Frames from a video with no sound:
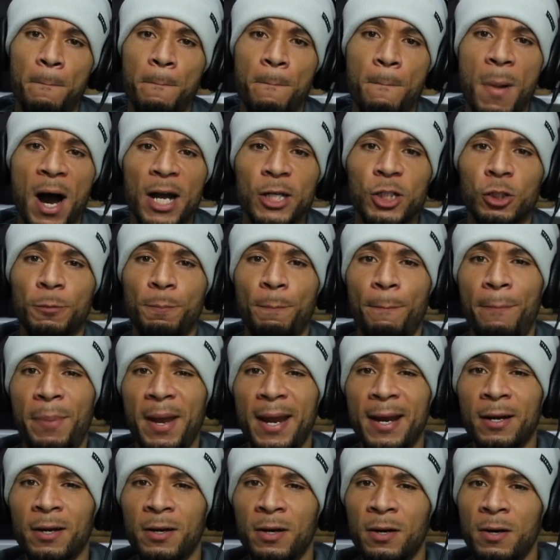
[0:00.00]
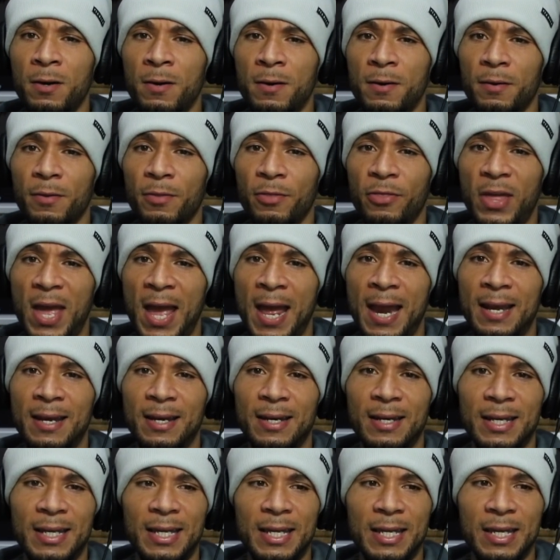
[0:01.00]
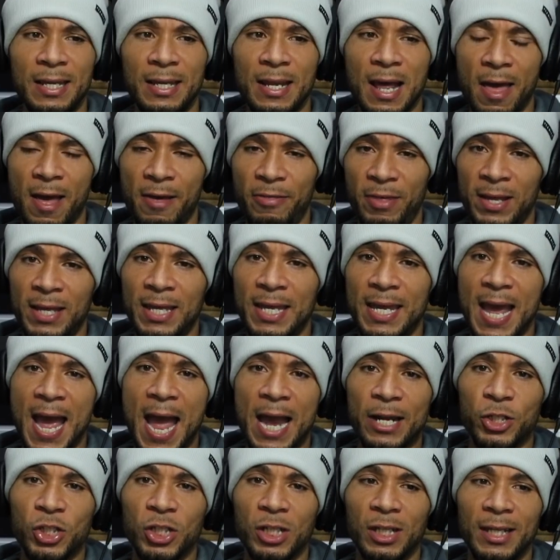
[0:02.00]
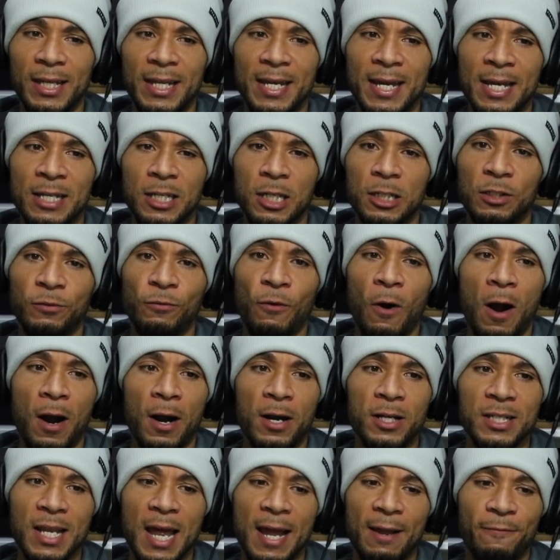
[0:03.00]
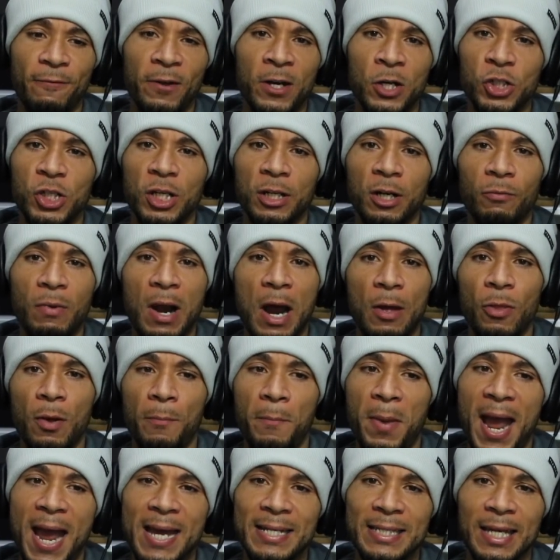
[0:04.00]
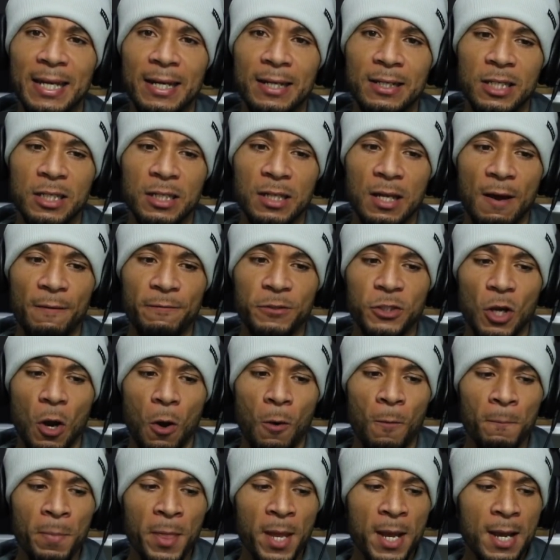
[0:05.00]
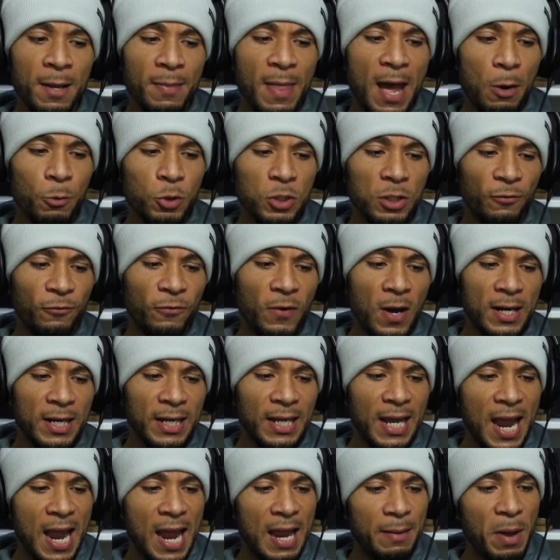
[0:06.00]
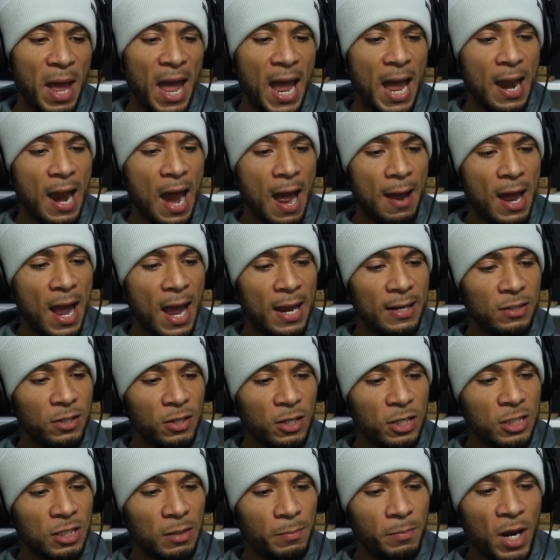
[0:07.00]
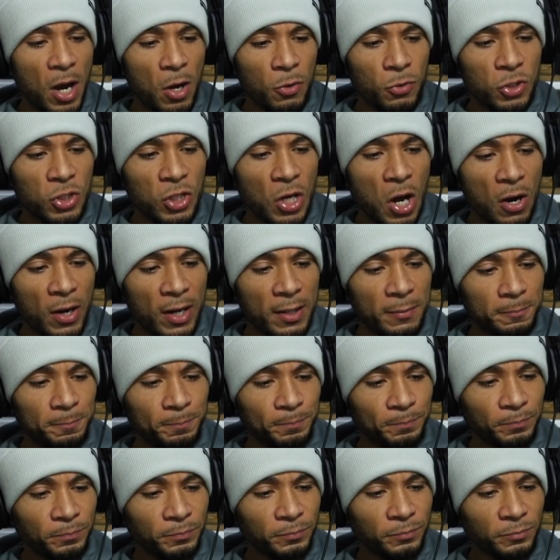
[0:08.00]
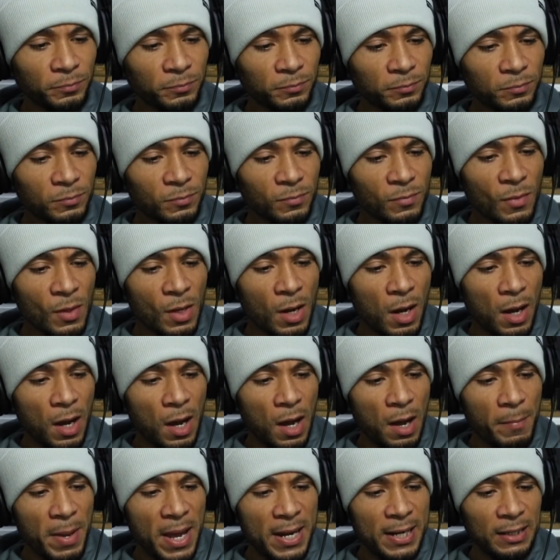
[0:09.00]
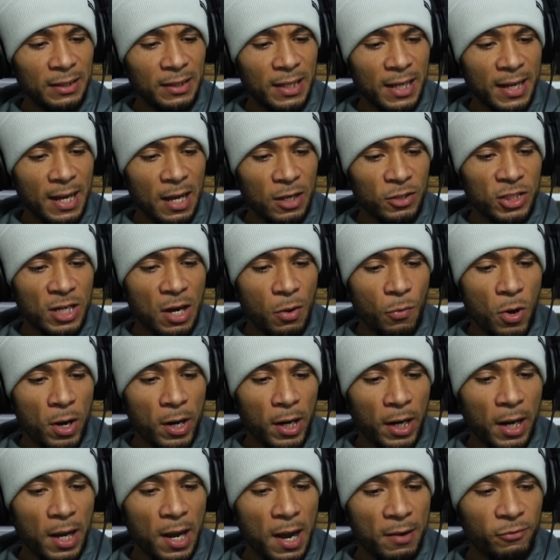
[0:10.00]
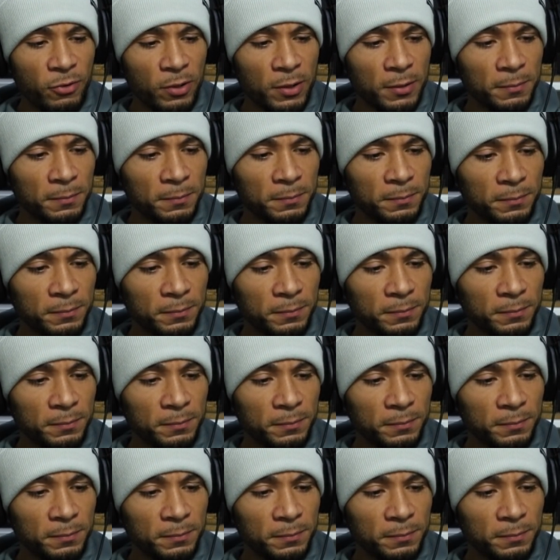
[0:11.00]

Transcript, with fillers: much bigger than I think he actually is, as far as like finishing around the basket and stuff. So that was a fun game. I took some notes on it. Anything else I want to cover?